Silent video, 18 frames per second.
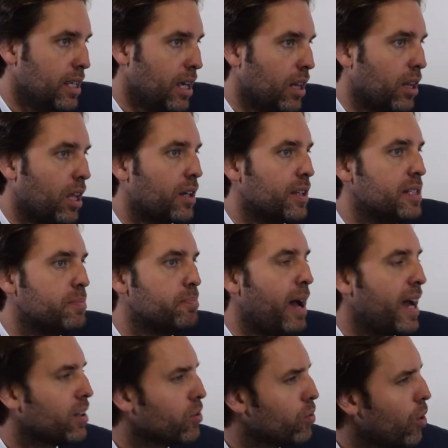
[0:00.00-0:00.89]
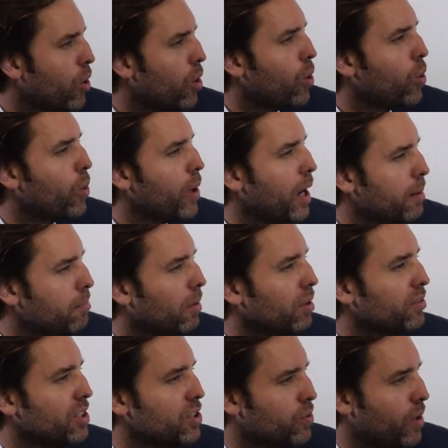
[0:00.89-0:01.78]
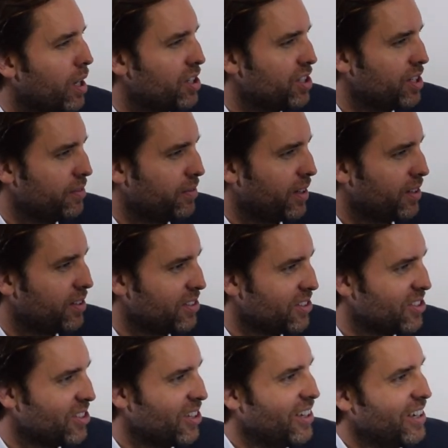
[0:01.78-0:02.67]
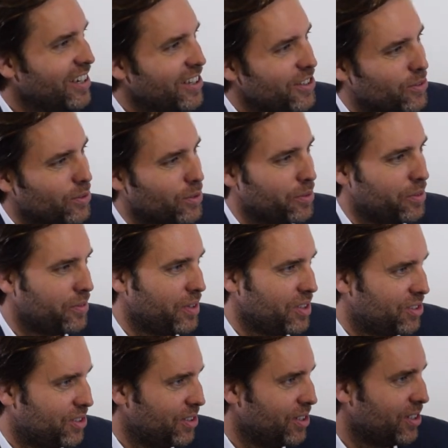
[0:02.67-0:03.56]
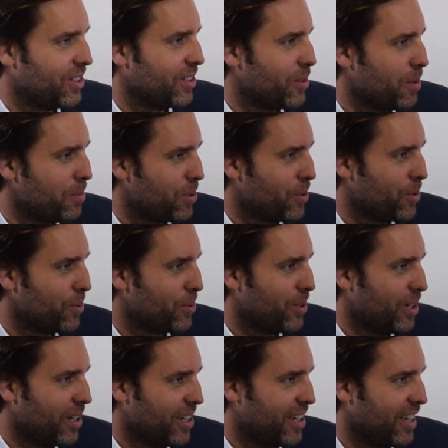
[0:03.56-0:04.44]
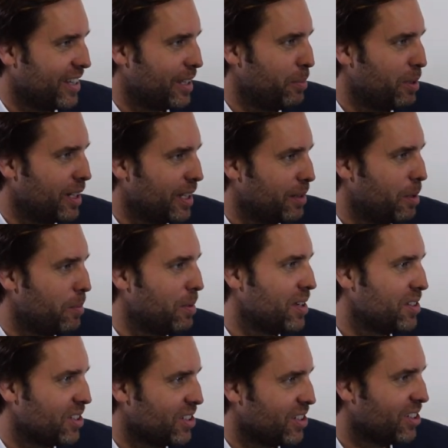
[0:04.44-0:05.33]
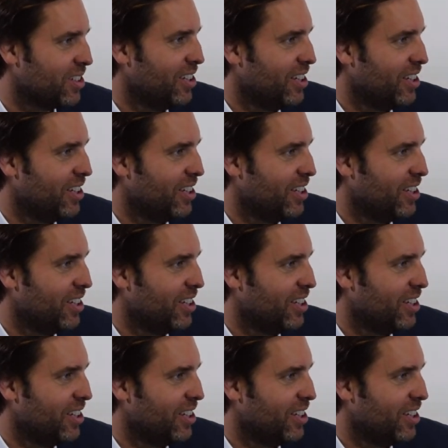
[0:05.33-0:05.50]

a lot of these macro and multi-strategy funds sort of invested in crypto uh, at the beginning maybe as a